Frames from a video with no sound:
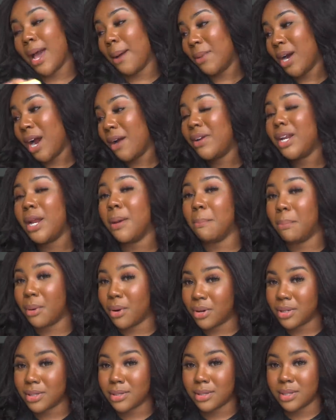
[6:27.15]
I'm carrying a
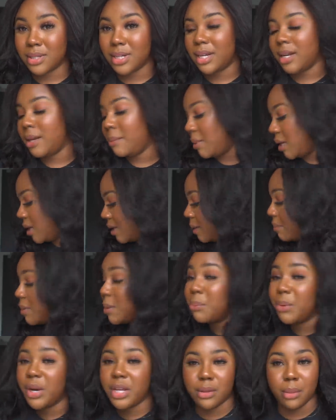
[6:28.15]
box today. Let me let me
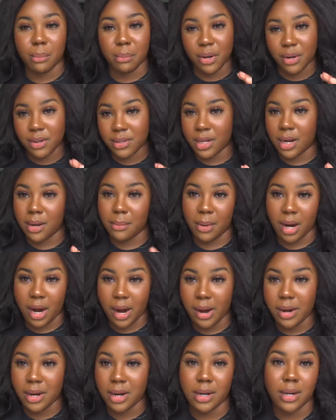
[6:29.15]
bring the box that I'm
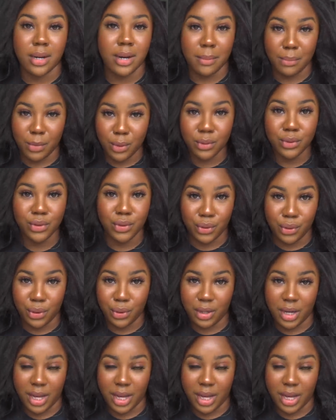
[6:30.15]
carrying and then I'm gonna show you